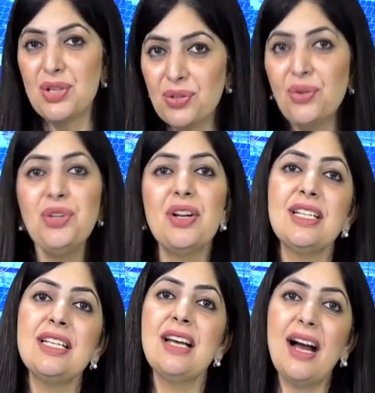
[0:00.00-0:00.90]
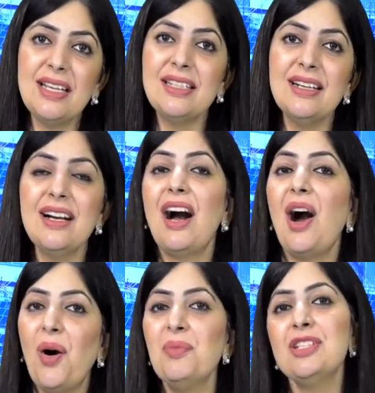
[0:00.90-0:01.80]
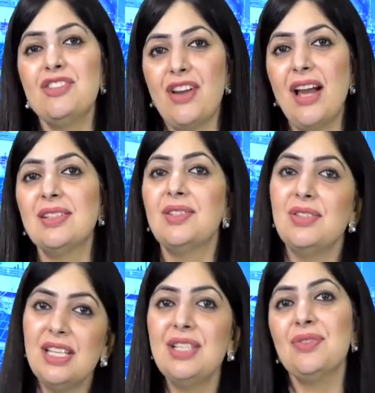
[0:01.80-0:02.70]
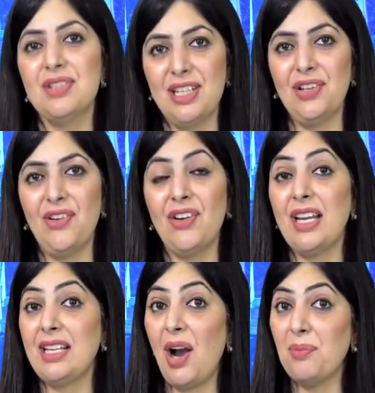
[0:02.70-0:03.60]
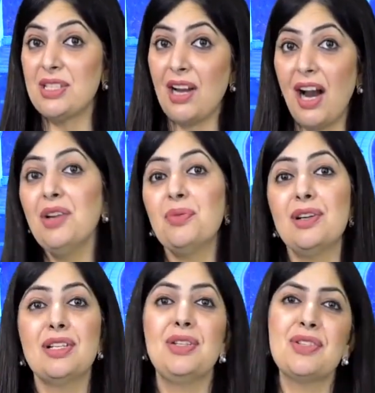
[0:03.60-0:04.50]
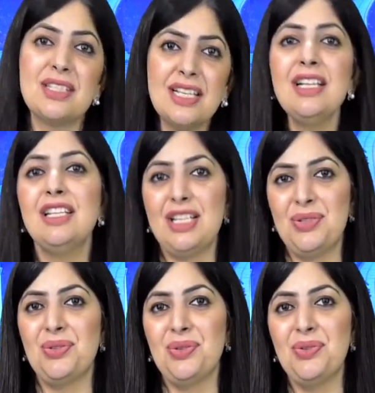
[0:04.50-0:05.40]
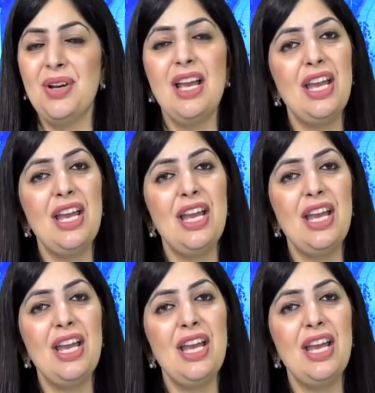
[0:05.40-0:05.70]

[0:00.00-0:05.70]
so you get an idea how much rank you need to secure and how much hard work you still need to do